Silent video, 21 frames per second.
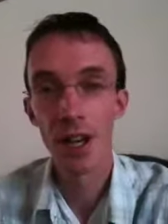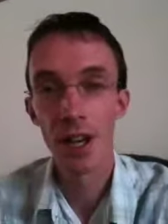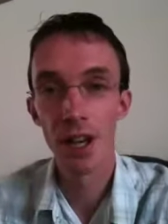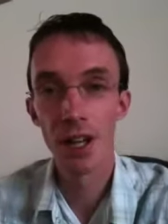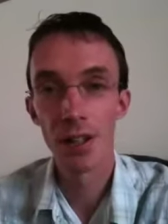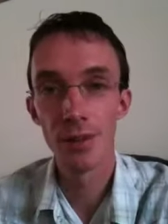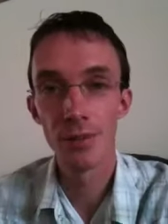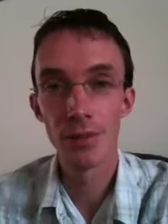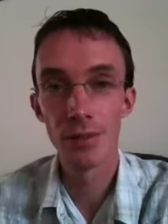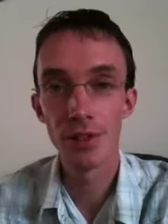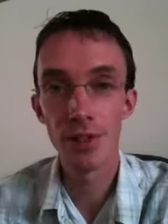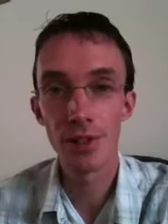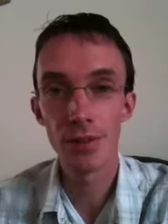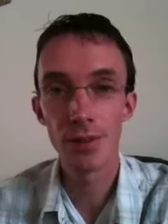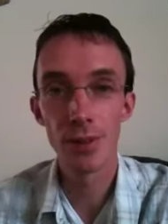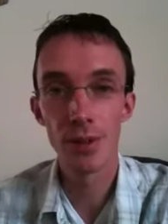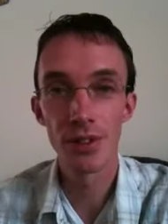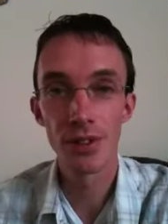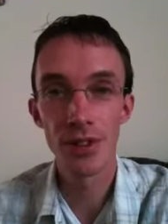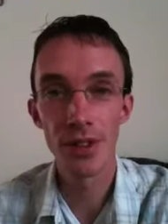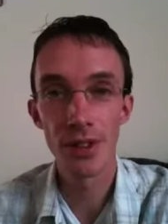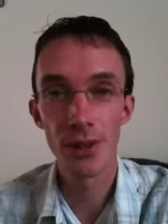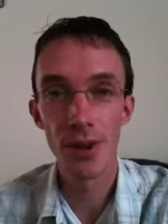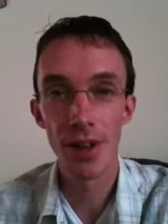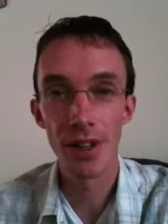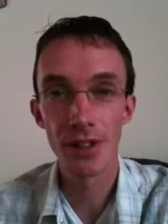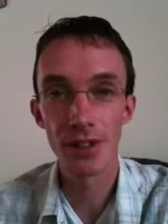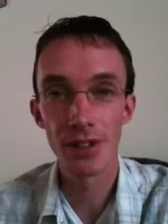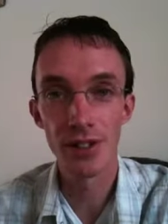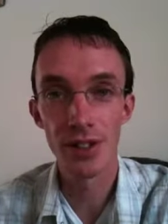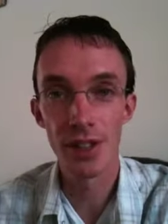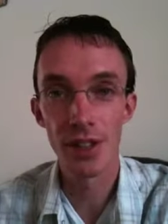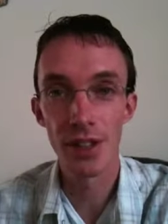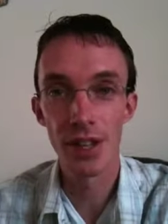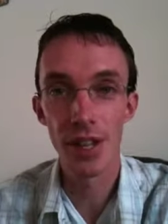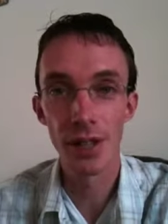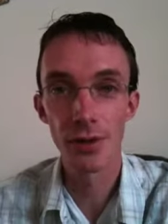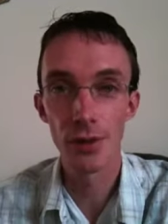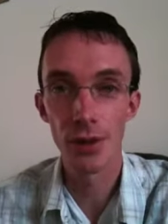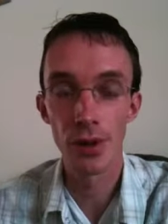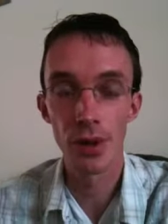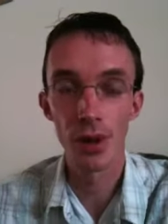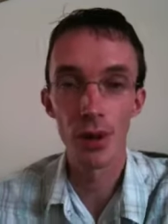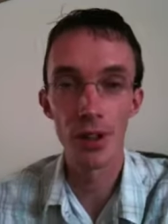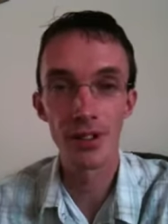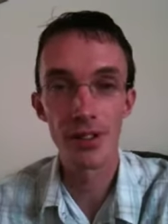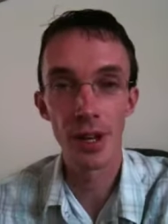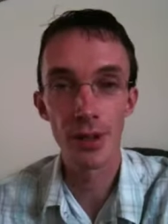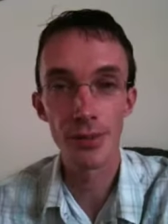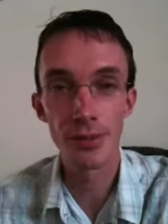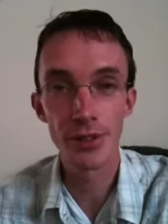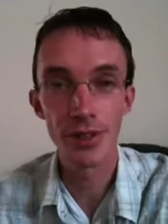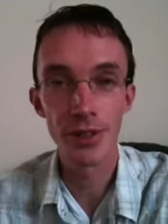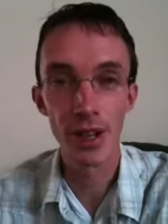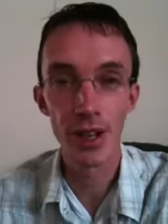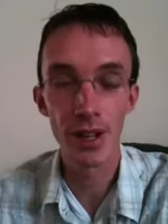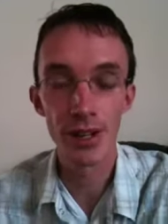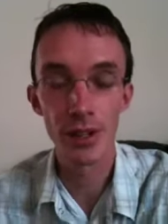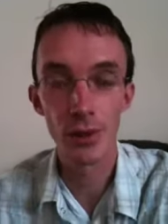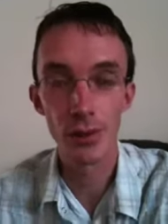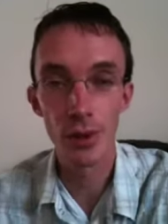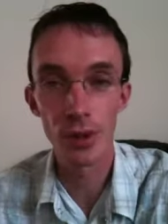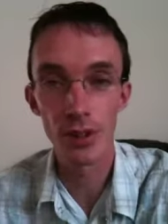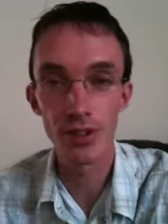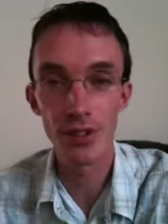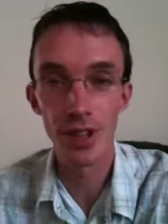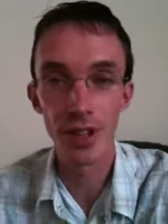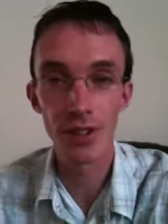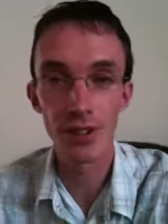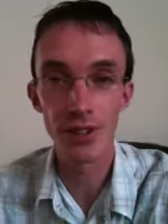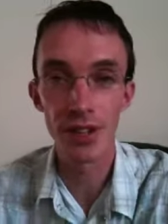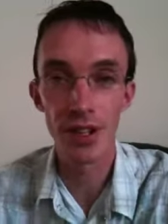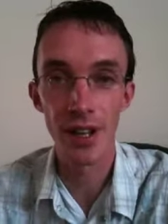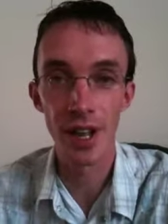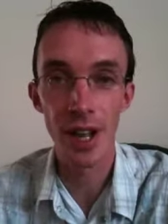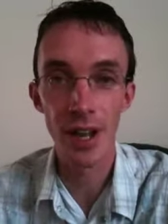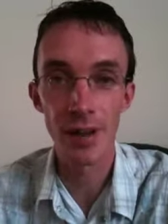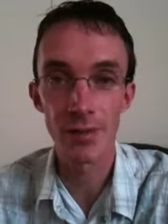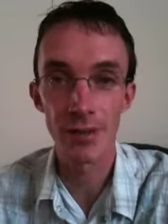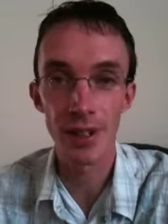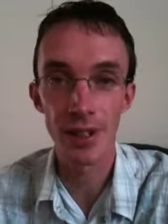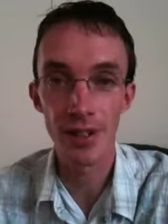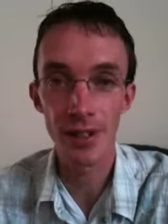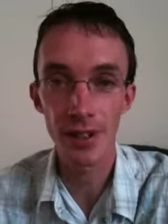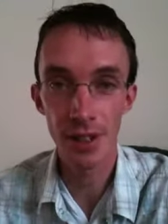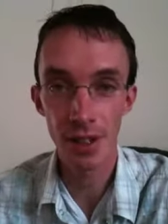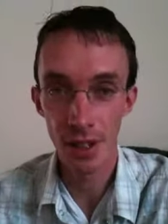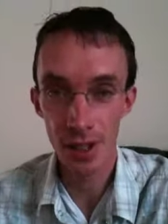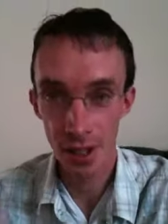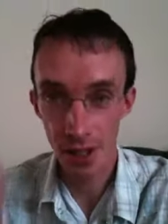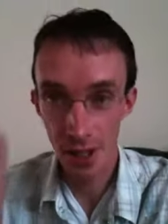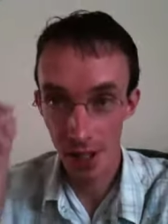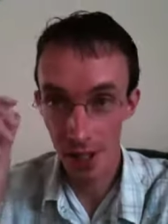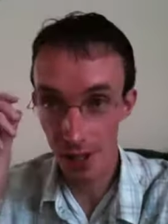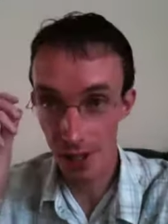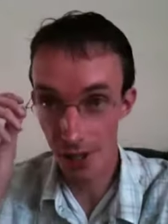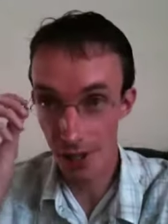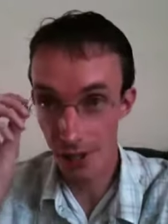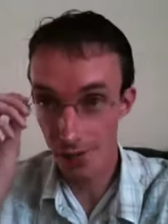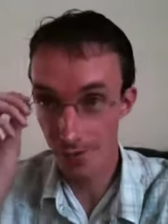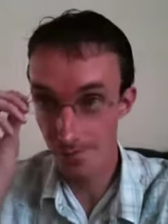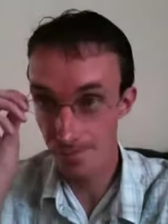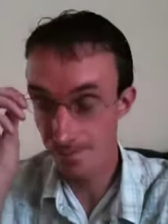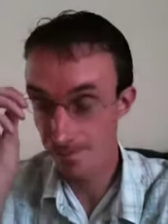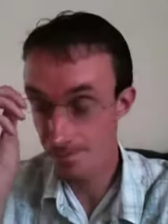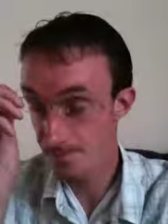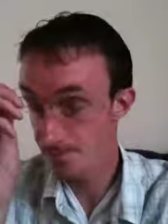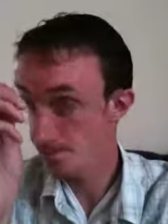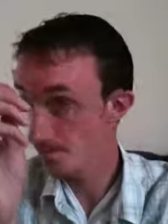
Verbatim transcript: Um, just wanted to actually keep you guys up to date on what's actually happening. Um,